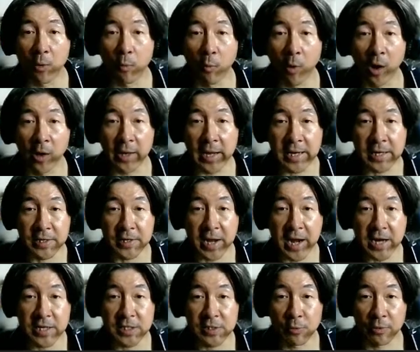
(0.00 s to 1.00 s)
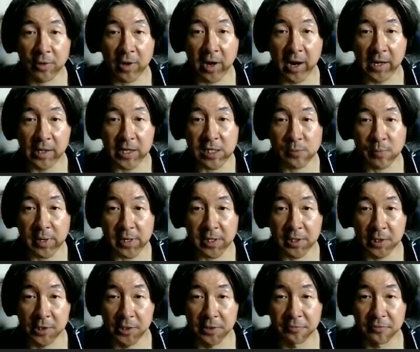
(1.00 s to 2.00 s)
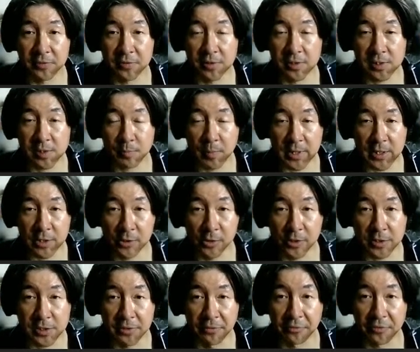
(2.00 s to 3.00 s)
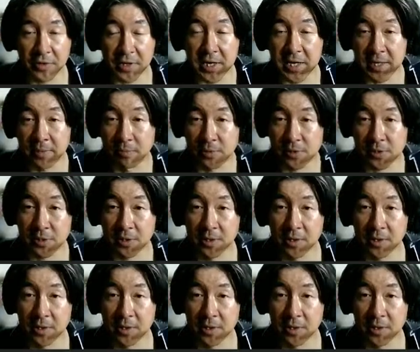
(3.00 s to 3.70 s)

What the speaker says: while engaging with highly speculative themes.